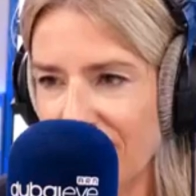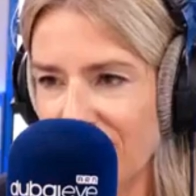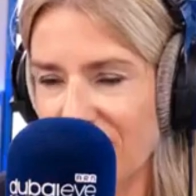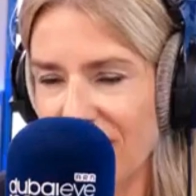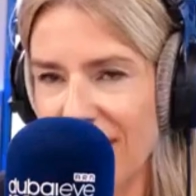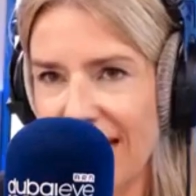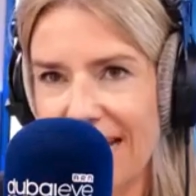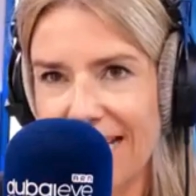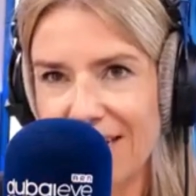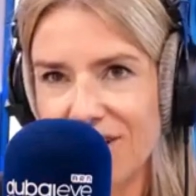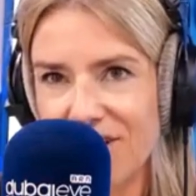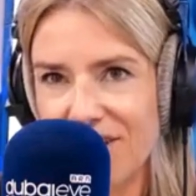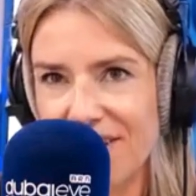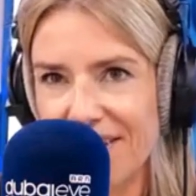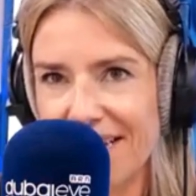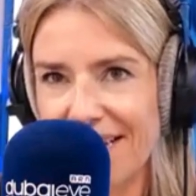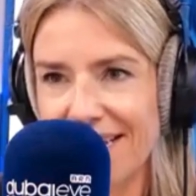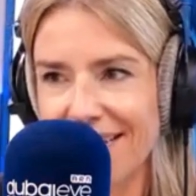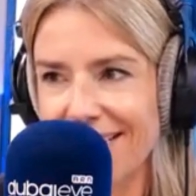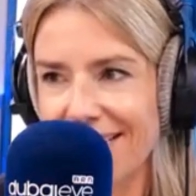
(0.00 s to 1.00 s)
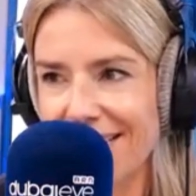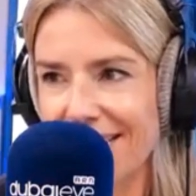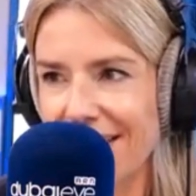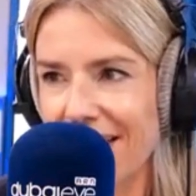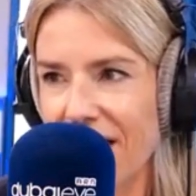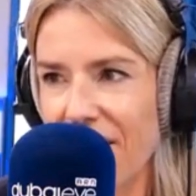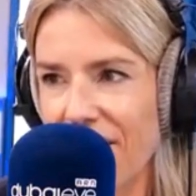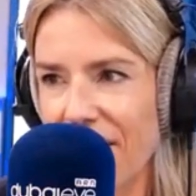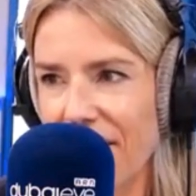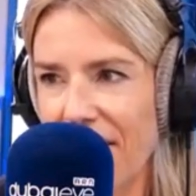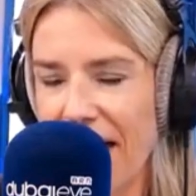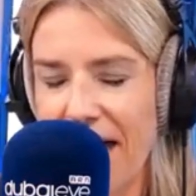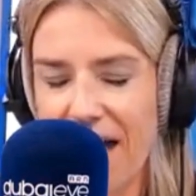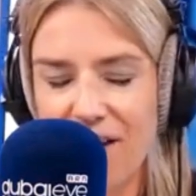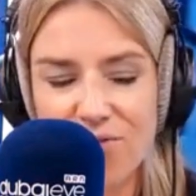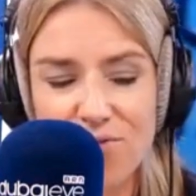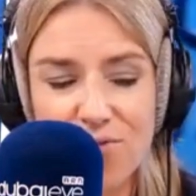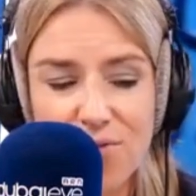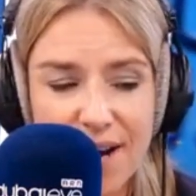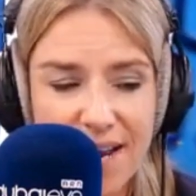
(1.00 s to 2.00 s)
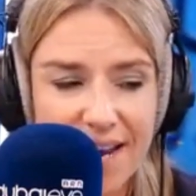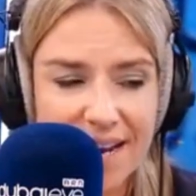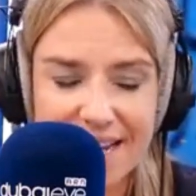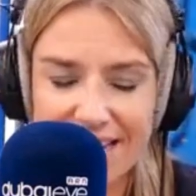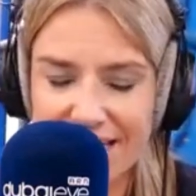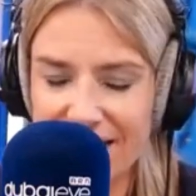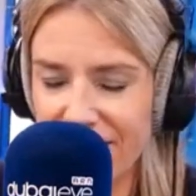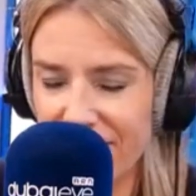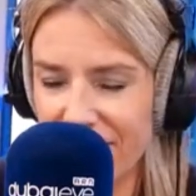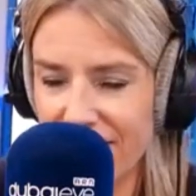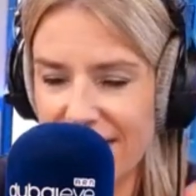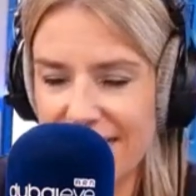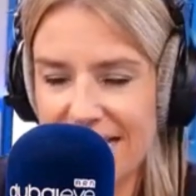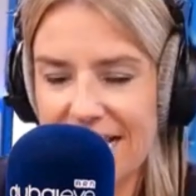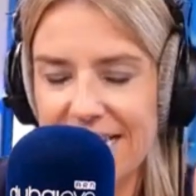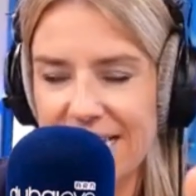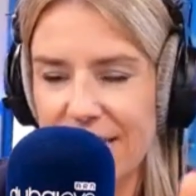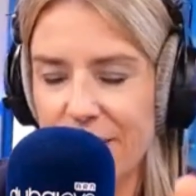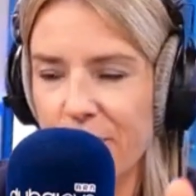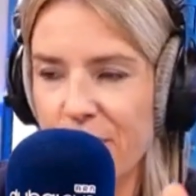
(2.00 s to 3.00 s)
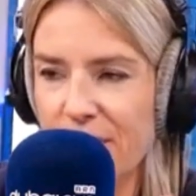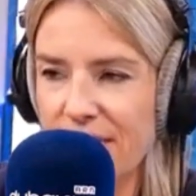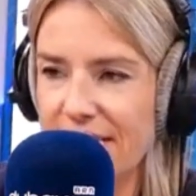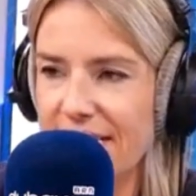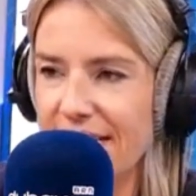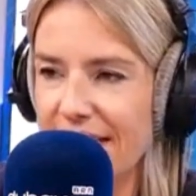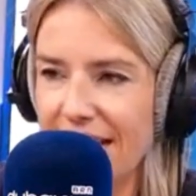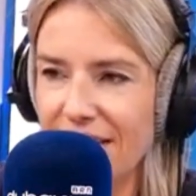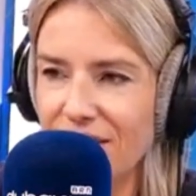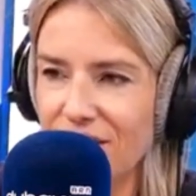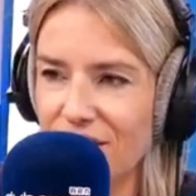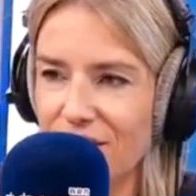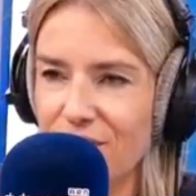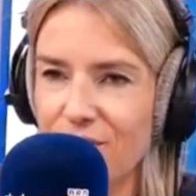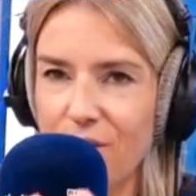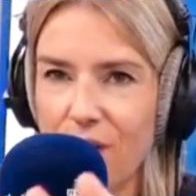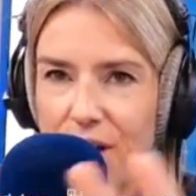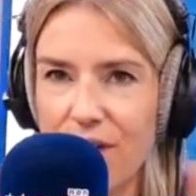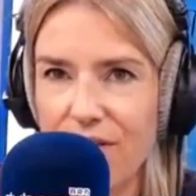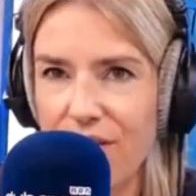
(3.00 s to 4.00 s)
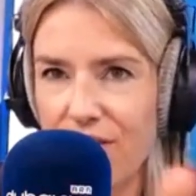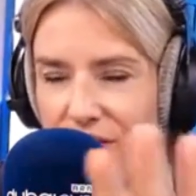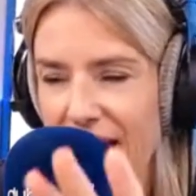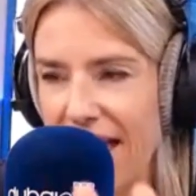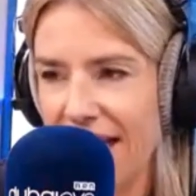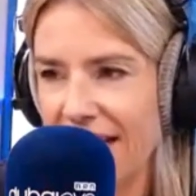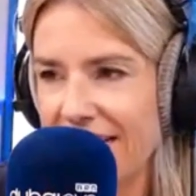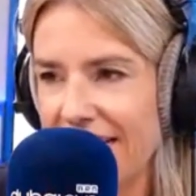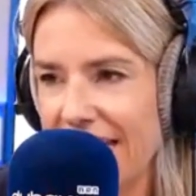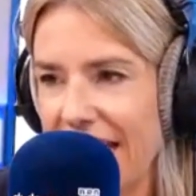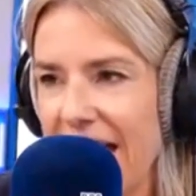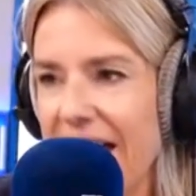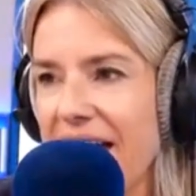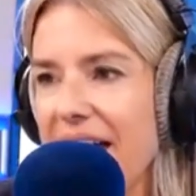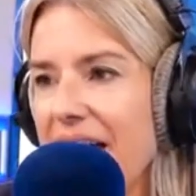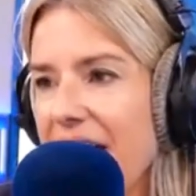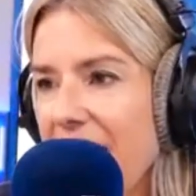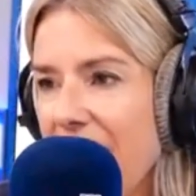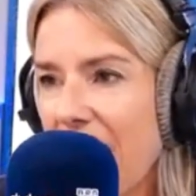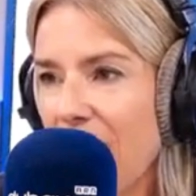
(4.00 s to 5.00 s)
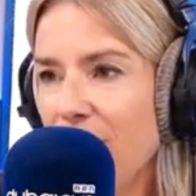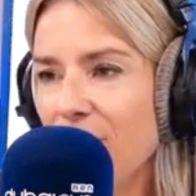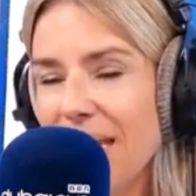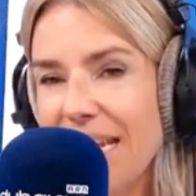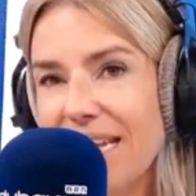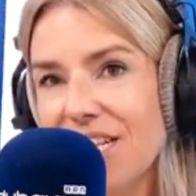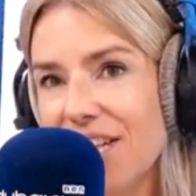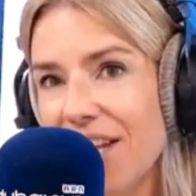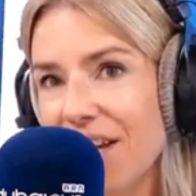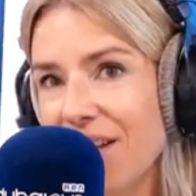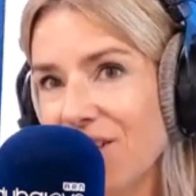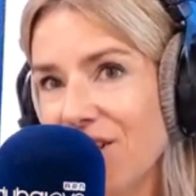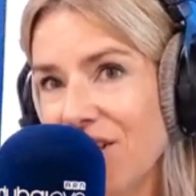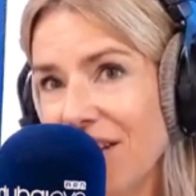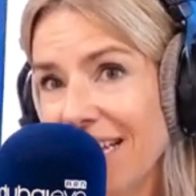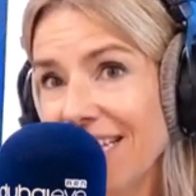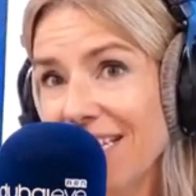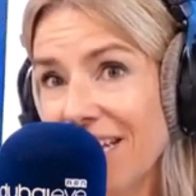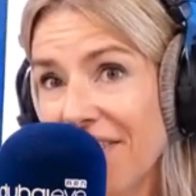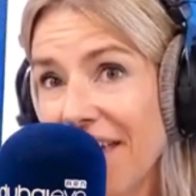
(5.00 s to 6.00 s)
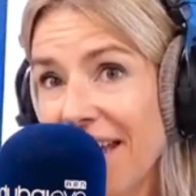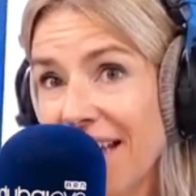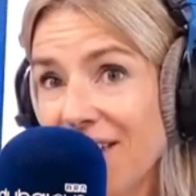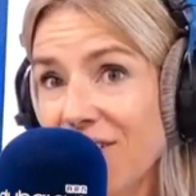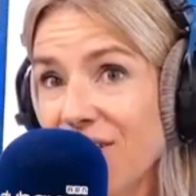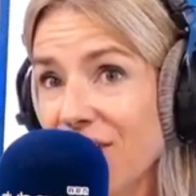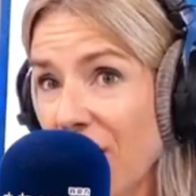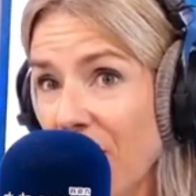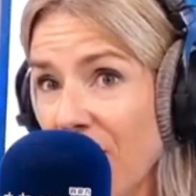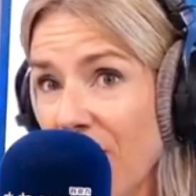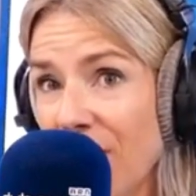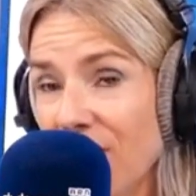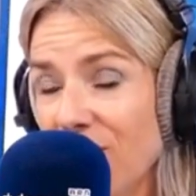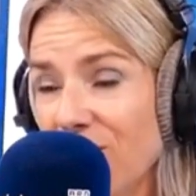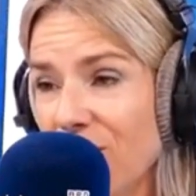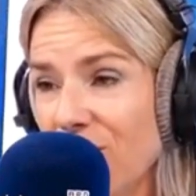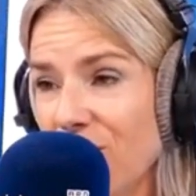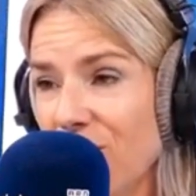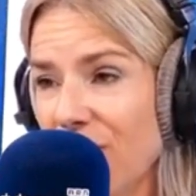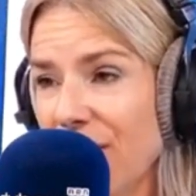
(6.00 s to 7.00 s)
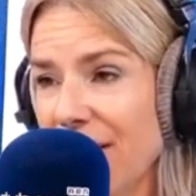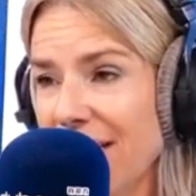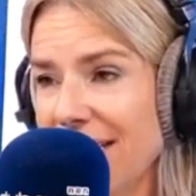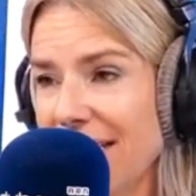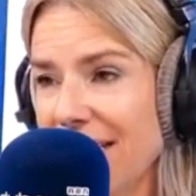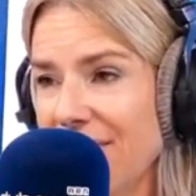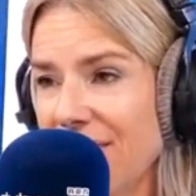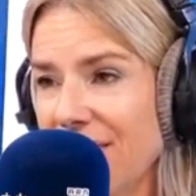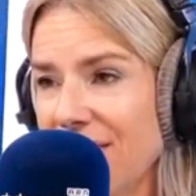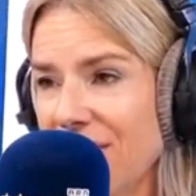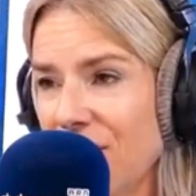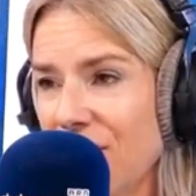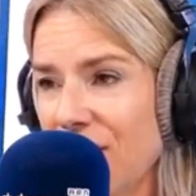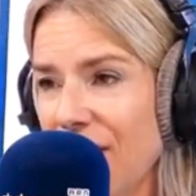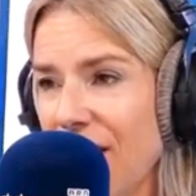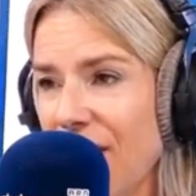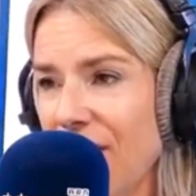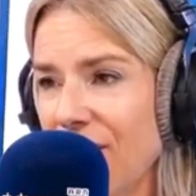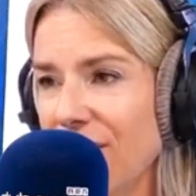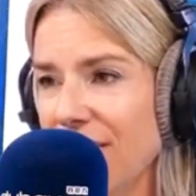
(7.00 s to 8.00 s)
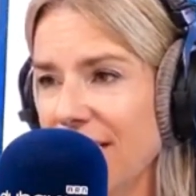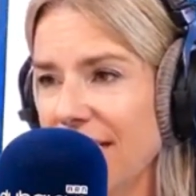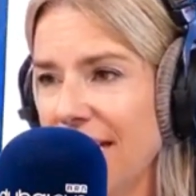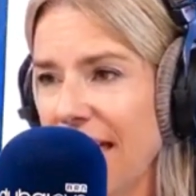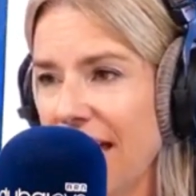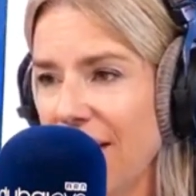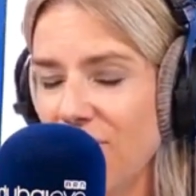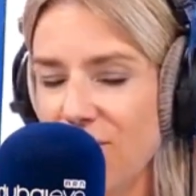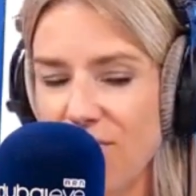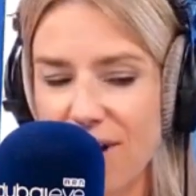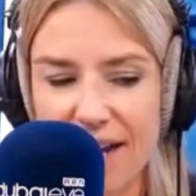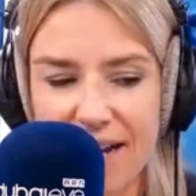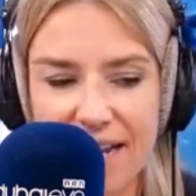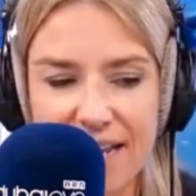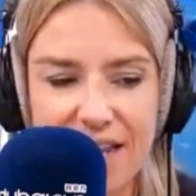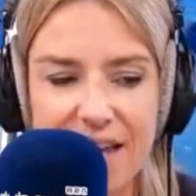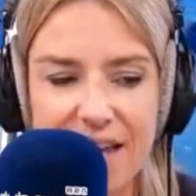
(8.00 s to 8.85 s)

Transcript: an interesting survey there, and really fantastic presentation of the facts there. Manisha Juneja, thank you so much for joining us in the studio today. Really